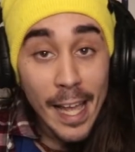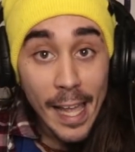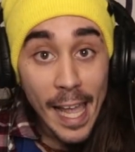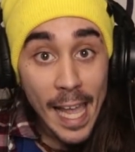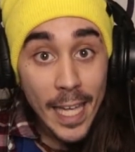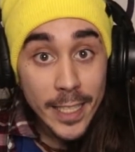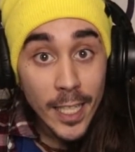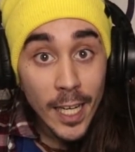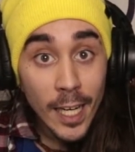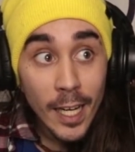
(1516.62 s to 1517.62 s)
and
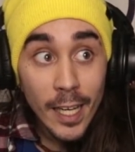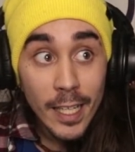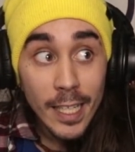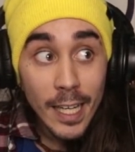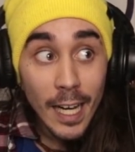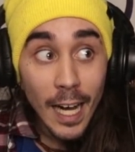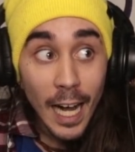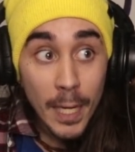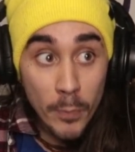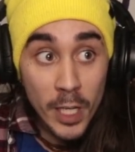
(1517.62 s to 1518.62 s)

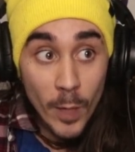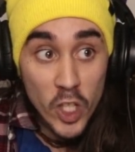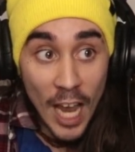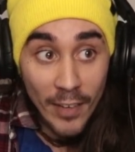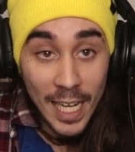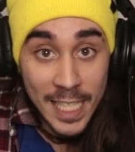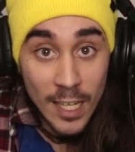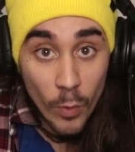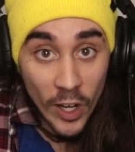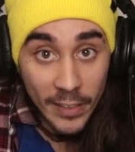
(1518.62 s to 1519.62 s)
I'd pretty much have an idea
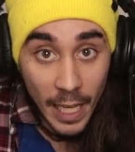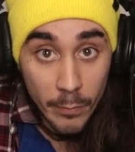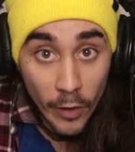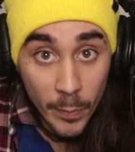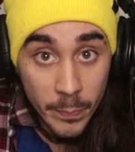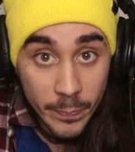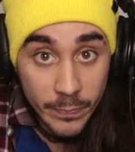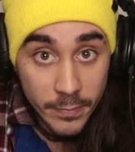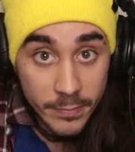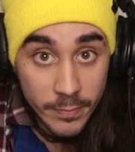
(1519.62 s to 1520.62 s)
of where it came from.
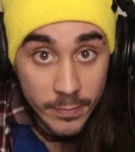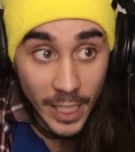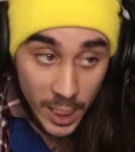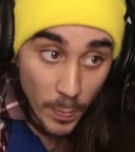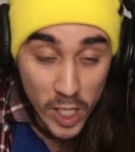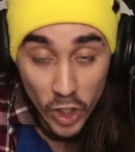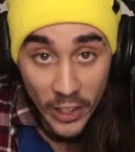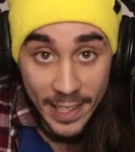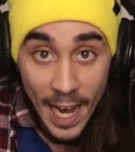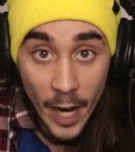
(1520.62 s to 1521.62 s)

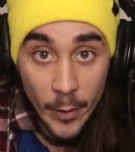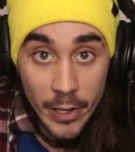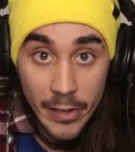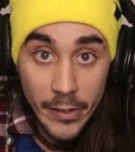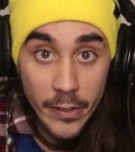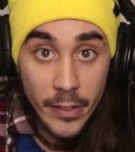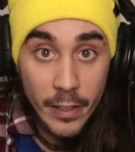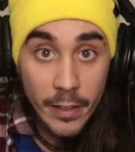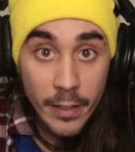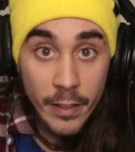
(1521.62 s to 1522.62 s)
Especially now.
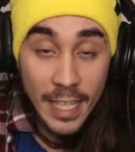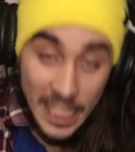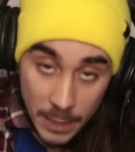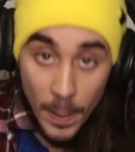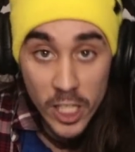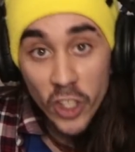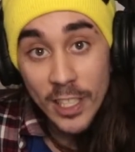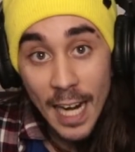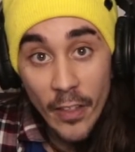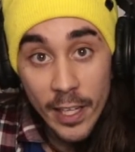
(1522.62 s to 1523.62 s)
Especially
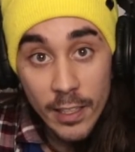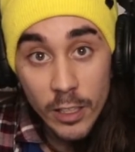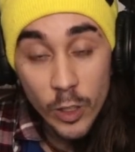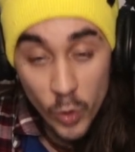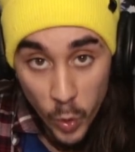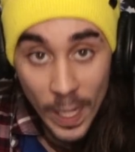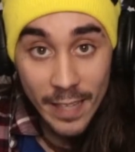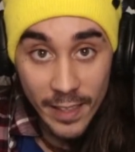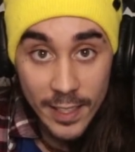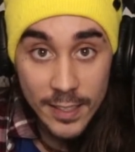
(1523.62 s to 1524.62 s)
now that you
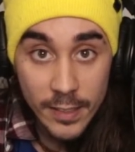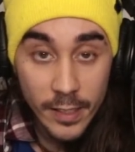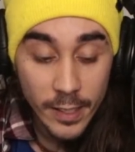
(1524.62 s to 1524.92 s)
tweeted this.